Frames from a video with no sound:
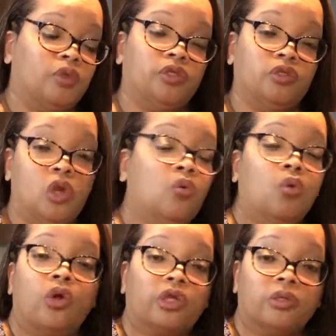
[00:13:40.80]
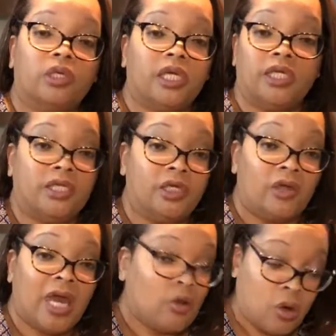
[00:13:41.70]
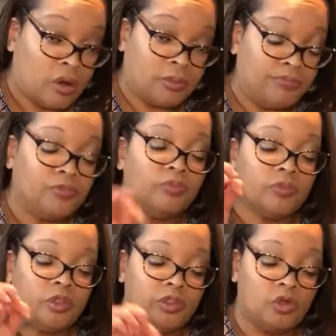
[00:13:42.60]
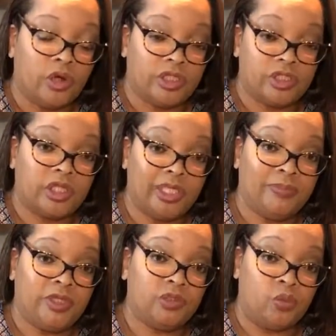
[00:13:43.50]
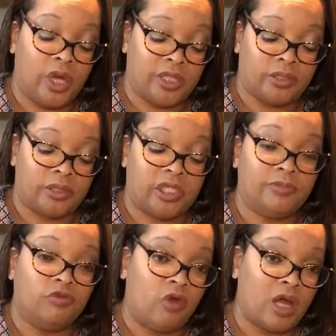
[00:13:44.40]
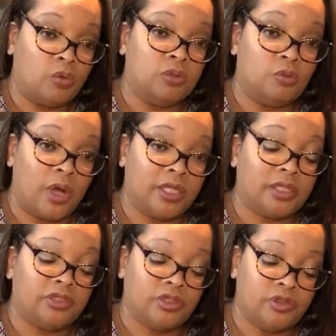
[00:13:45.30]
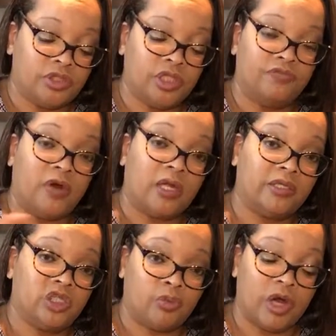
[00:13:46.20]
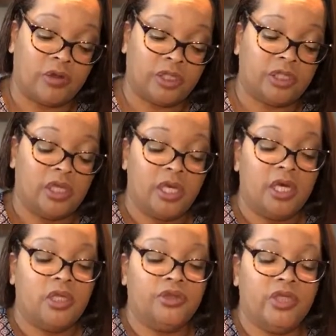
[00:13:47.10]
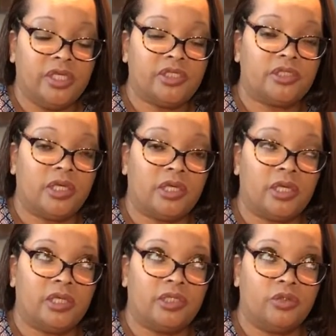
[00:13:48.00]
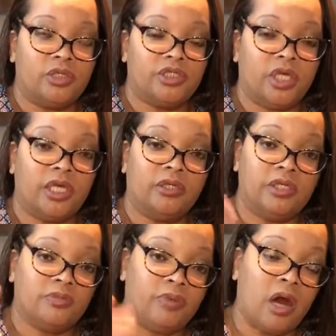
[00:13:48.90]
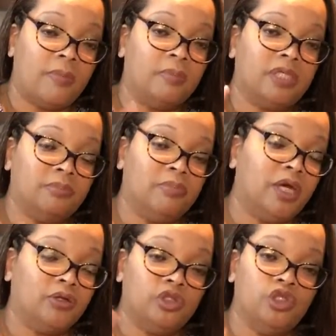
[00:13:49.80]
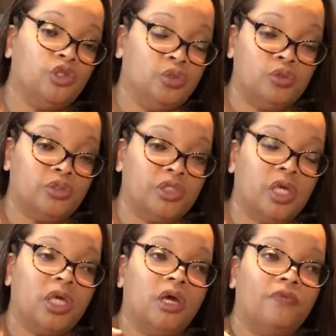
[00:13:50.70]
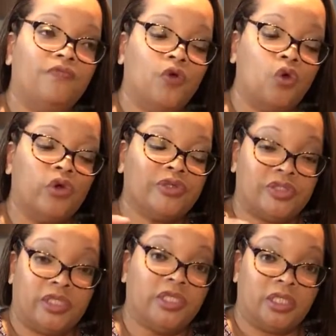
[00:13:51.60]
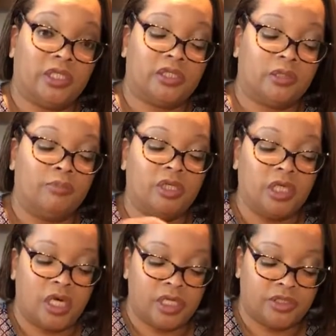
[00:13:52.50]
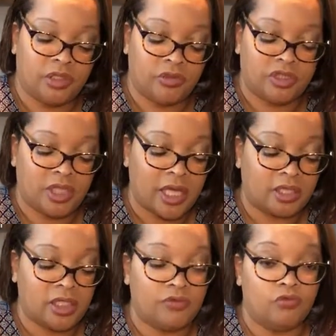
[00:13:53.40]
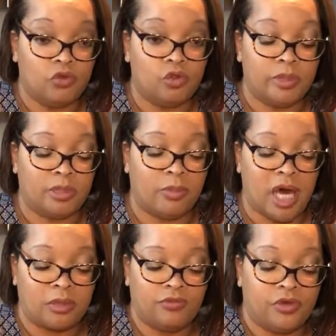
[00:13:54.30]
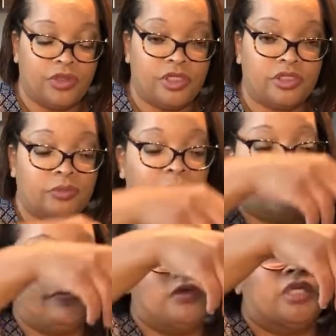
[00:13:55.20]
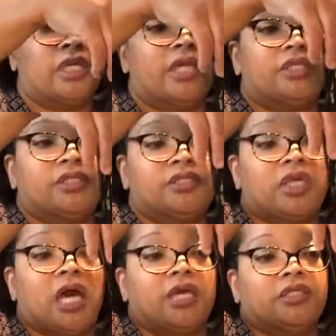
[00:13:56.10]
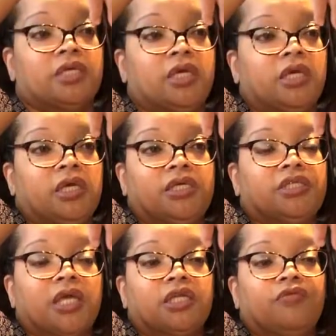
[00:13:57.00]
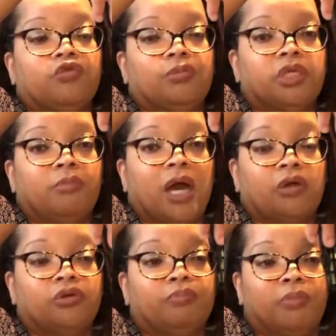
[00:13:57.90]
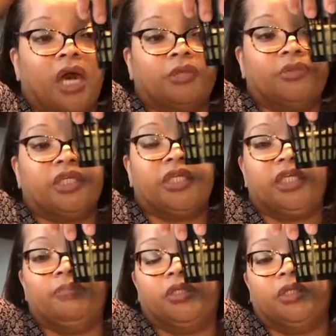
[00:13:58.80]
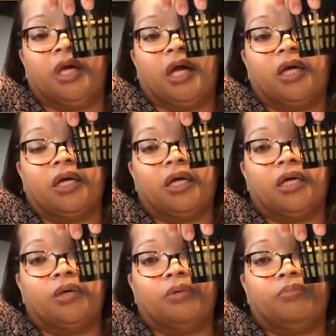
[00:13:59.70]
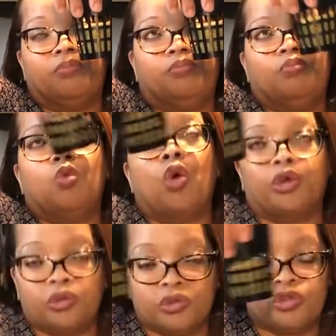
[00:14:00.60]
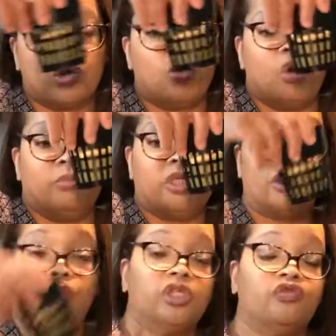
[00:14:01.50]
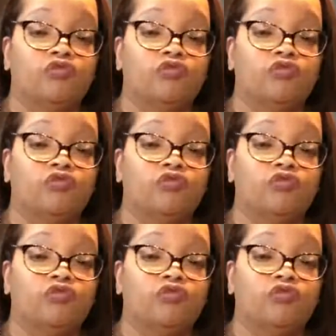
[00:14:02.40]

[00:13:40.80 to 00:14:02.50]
you don't water in there at all. You're gonna just keep this wet. Keep the Rockwool wet until you see it finally sprouting. This little container is probably better used for seedlings because there is not enough room in the bottom for this to be, if you look at the size, there's not enough room in the bottom to keep it watered or so on, because once